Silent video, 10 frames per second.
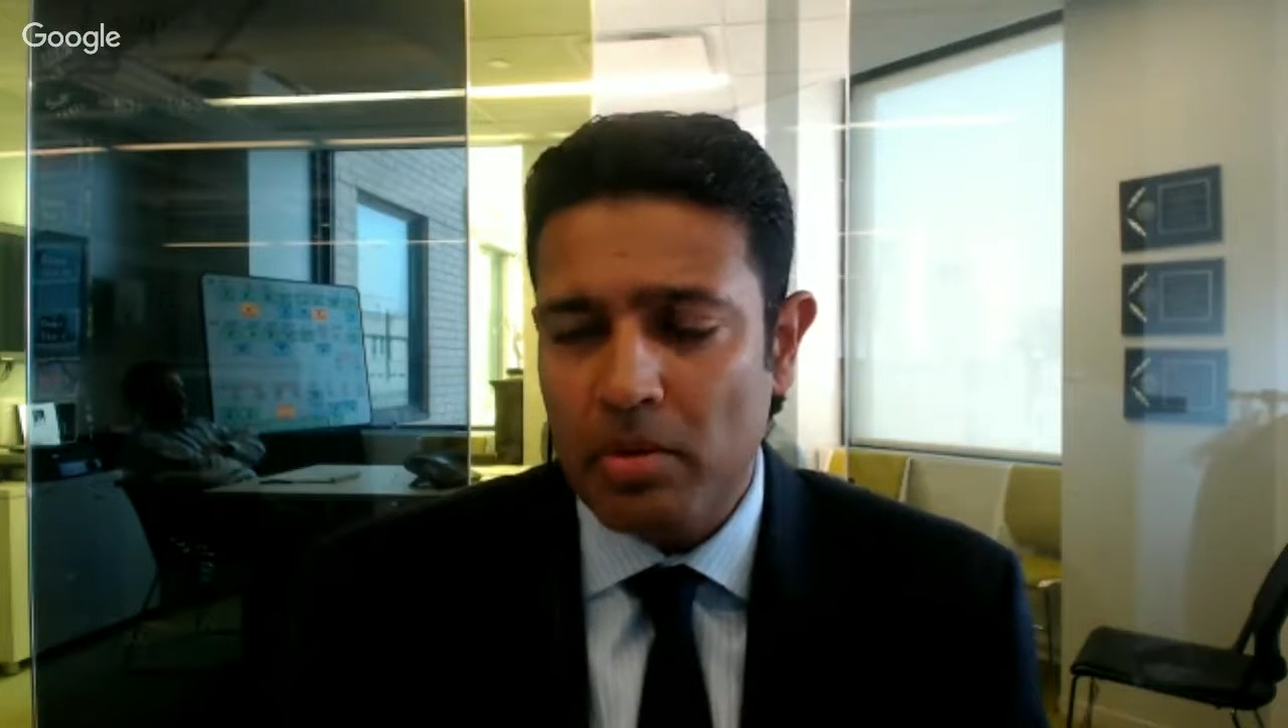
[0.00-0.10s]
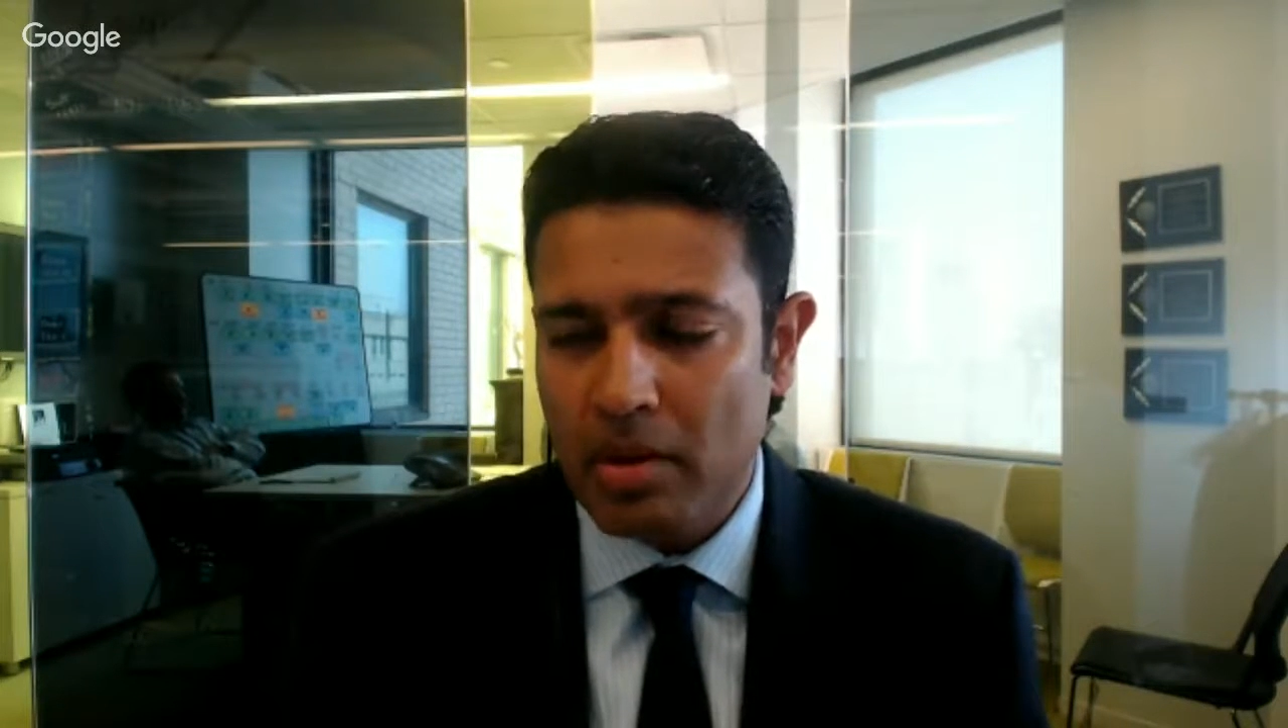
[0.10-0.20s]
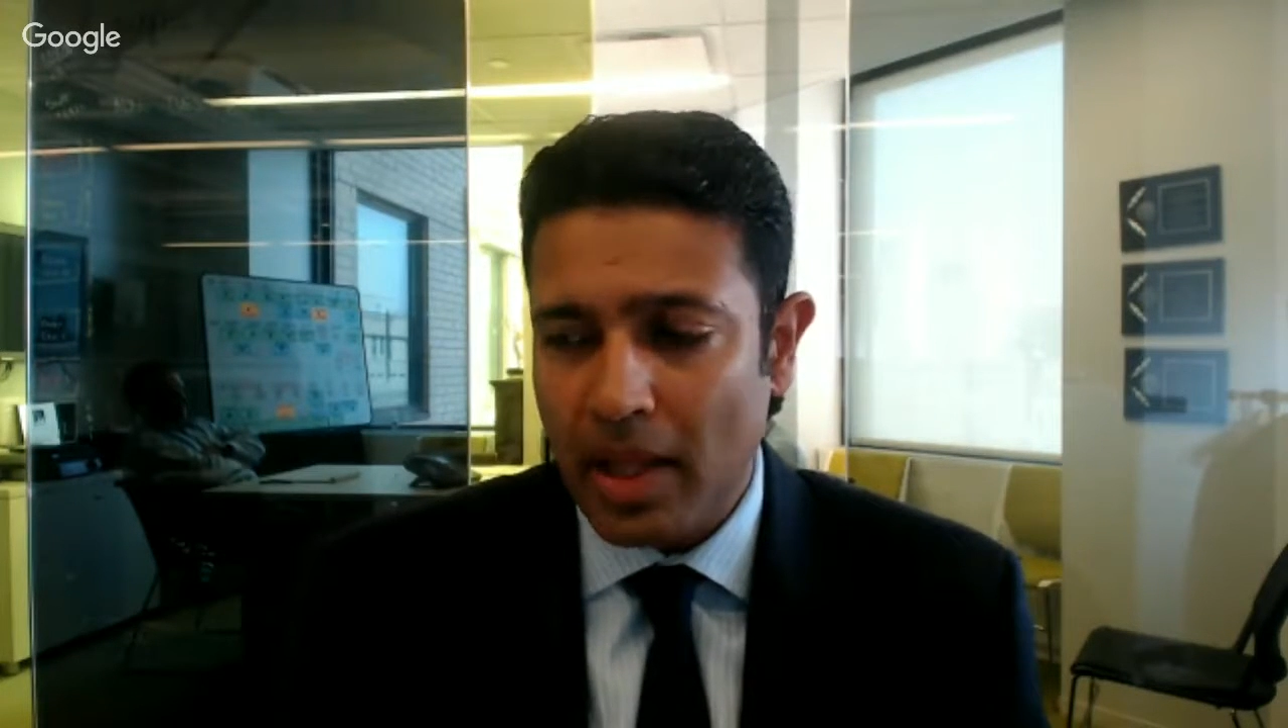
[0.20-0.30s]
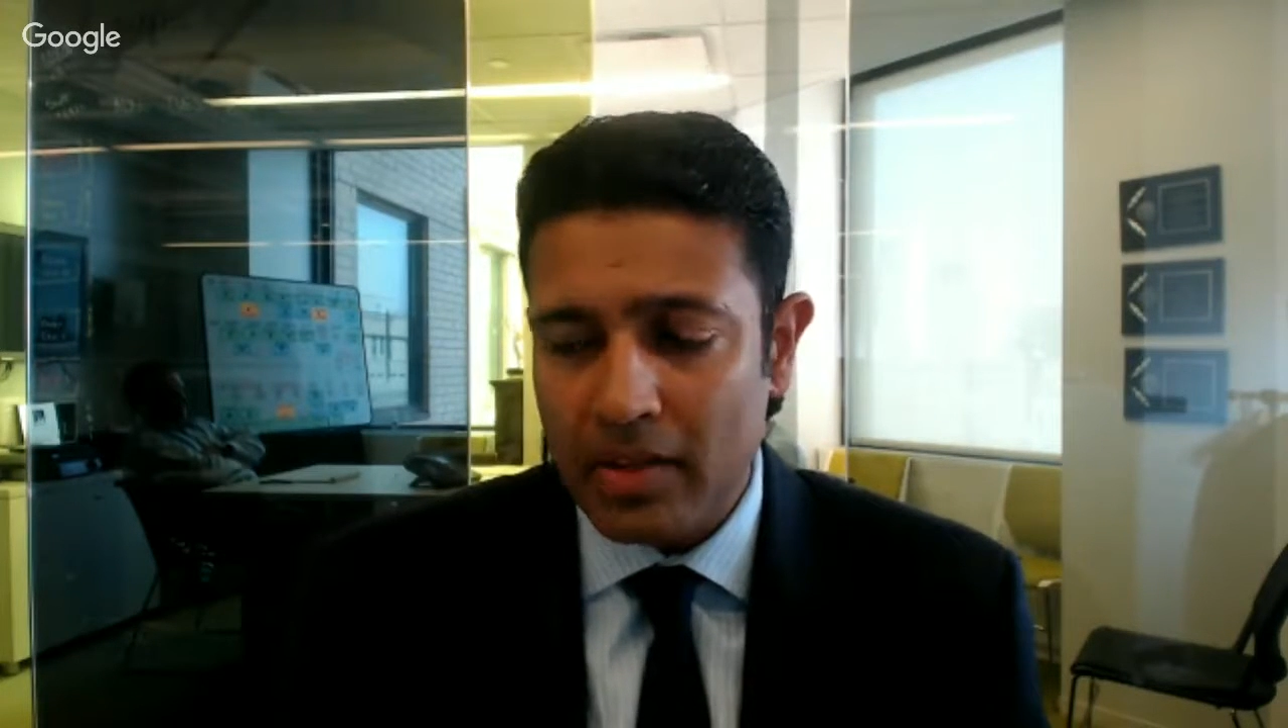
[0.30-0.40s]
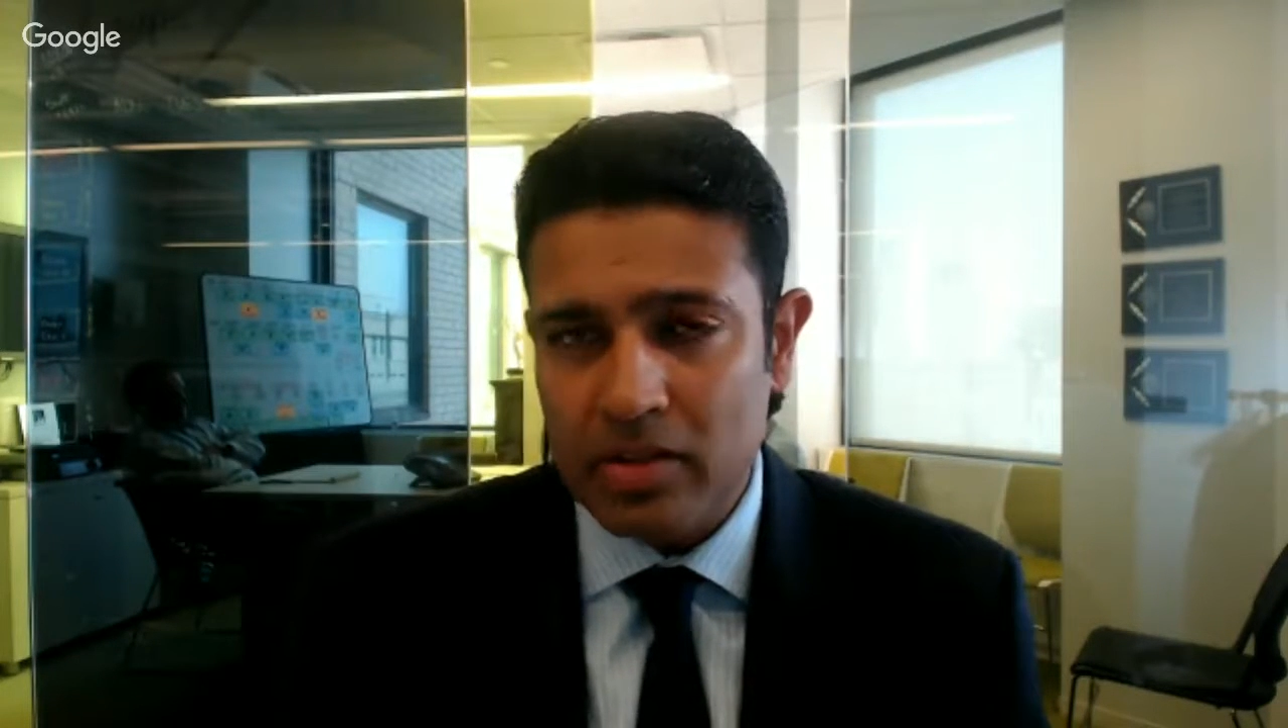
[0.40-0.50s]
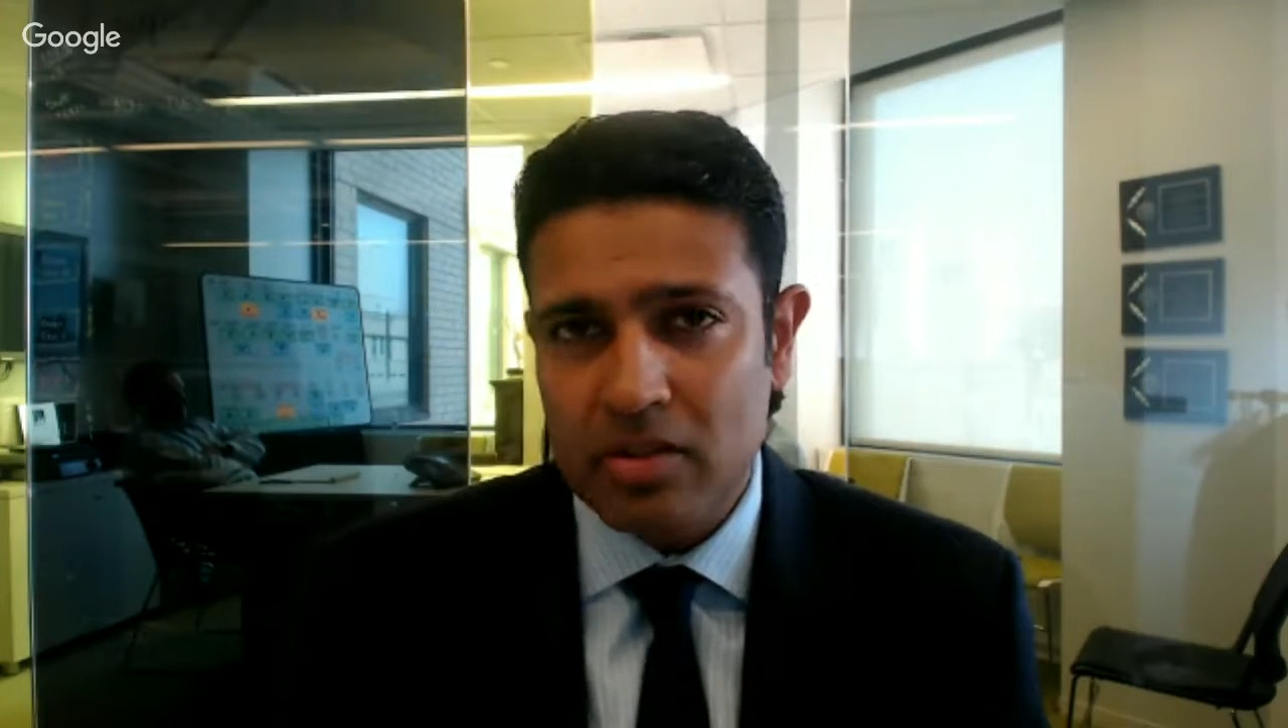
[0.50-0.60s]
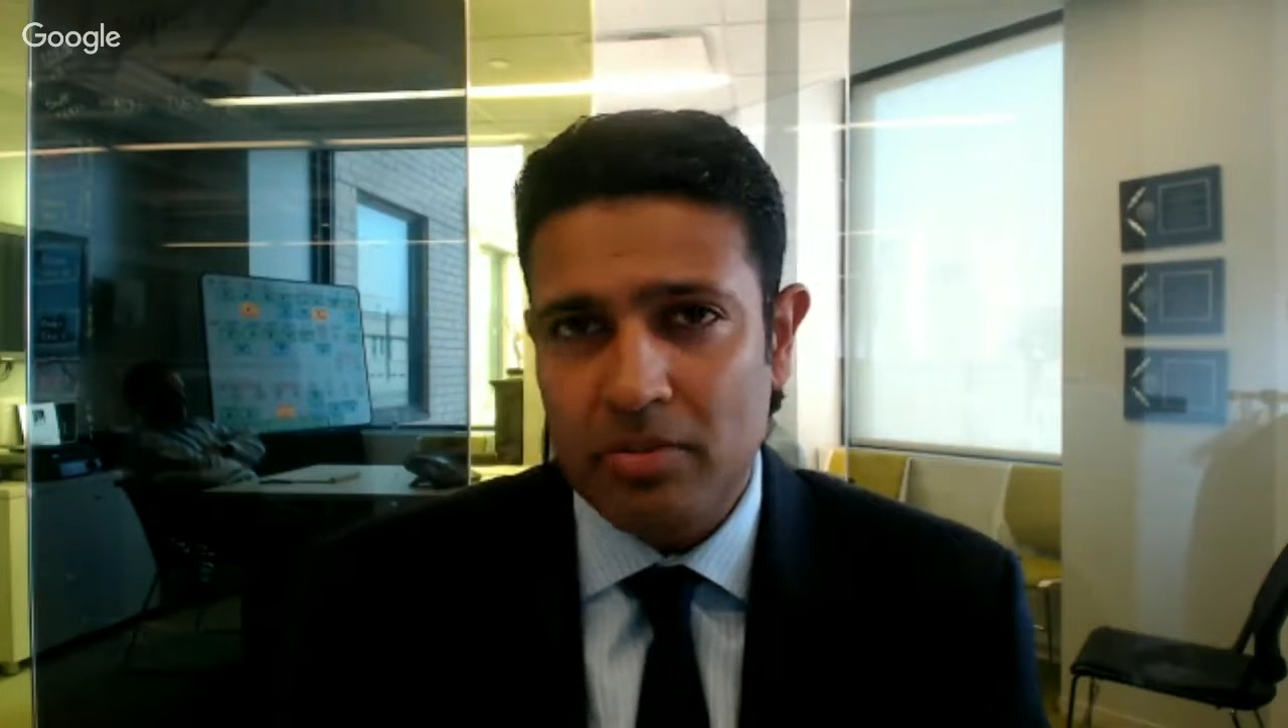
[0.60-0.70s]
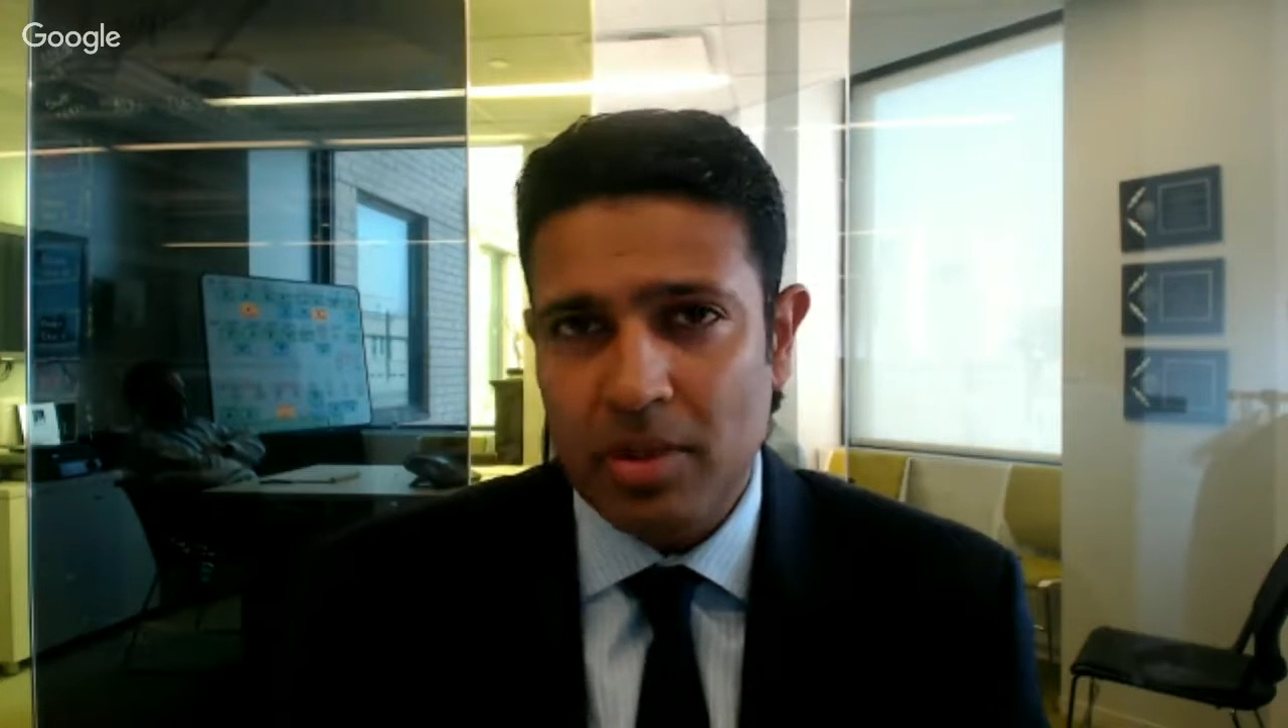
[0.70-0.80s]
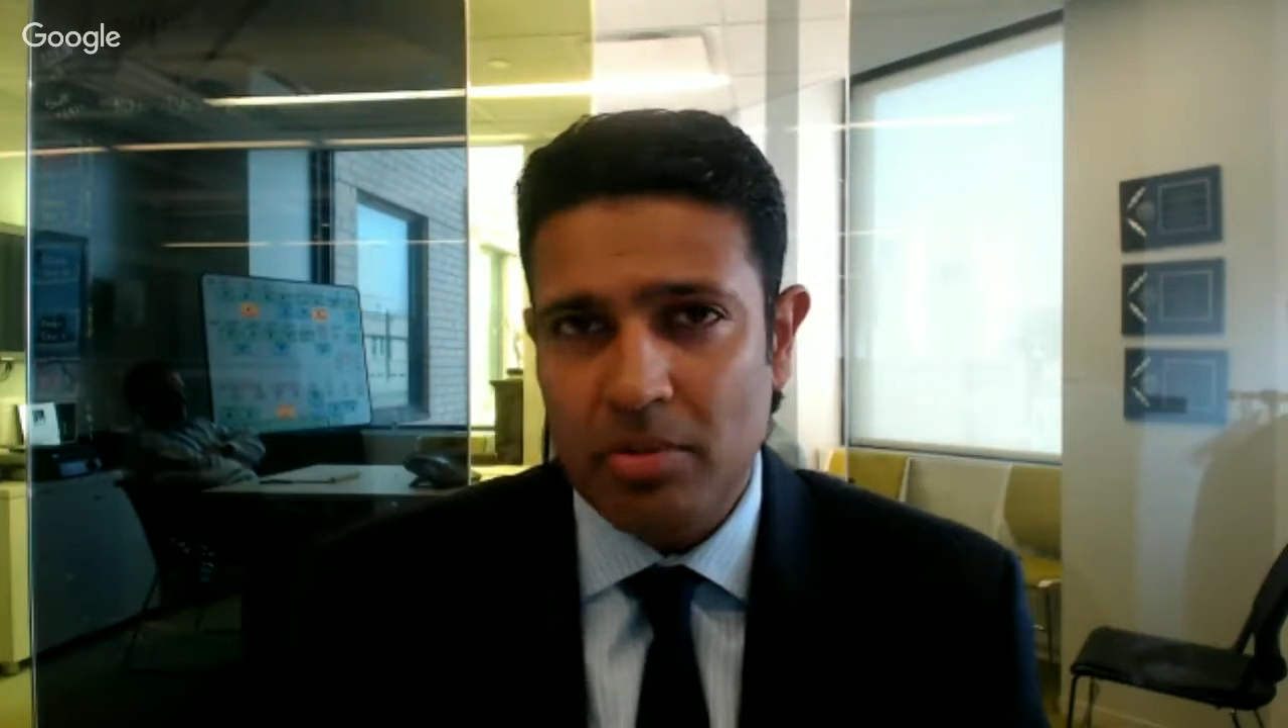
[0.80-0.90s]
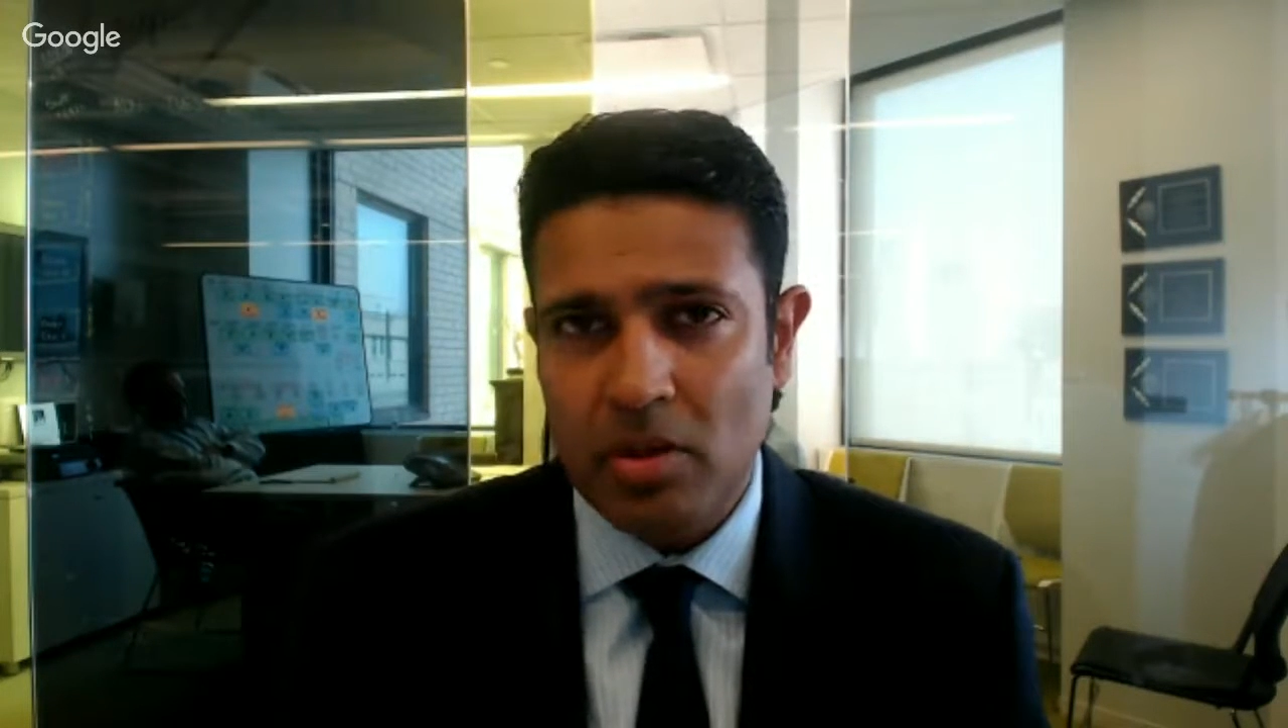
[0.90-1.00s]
thousands of people,